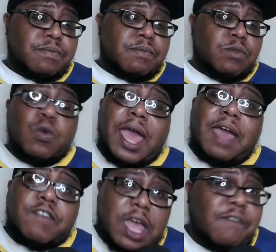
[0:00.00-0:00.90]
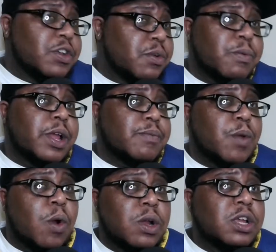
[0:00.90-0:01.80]
You have Kevin Durant
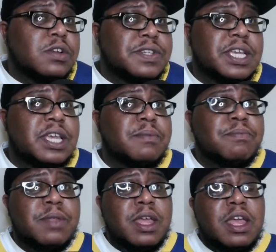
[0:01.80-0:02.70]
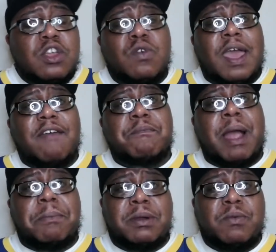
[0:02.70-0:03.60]
on your team. You have
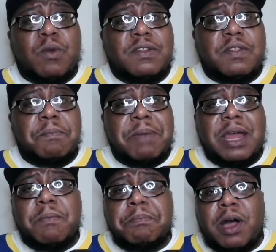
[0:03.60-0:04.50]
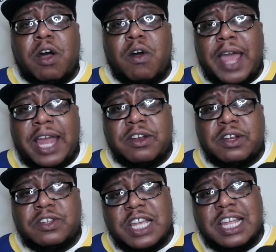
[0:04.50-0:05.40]
probably one of the better ball
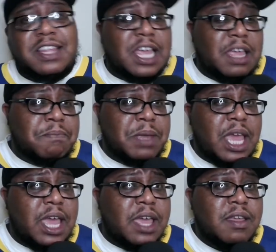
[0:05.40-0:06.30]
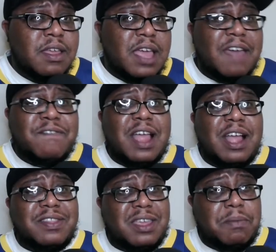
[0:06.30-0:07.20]
handlers in the NBA, if
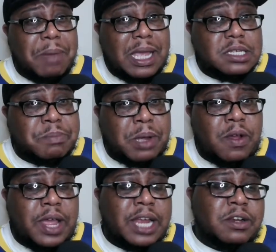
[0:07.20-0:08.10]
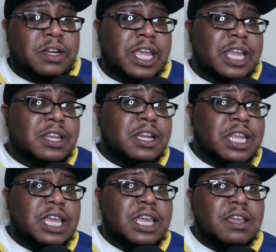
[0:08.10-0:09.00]
not the best ball handler in the
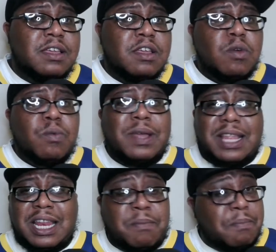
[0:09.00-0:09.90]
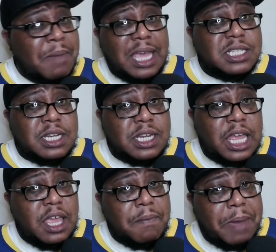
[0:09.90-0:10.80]
league, with an amazing
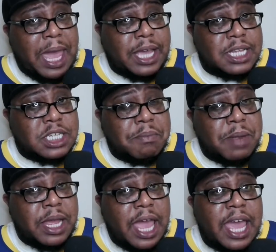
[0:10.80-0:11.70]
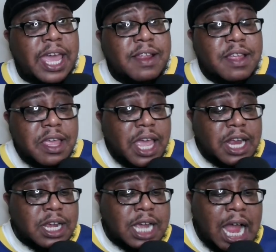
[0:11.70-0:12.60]
layup package, I might add,
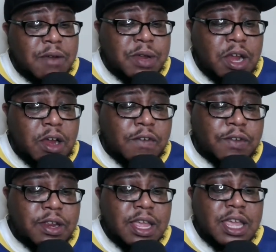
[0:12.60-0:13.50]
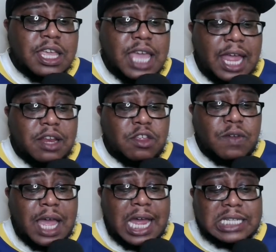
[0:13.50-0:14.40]
and a Kyrie Irving. Yet you
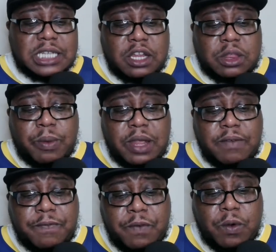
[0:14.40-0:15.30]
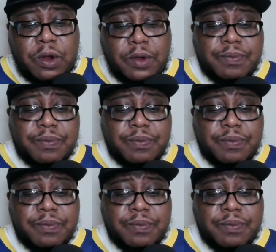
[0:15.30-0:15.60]
guys are 3-4.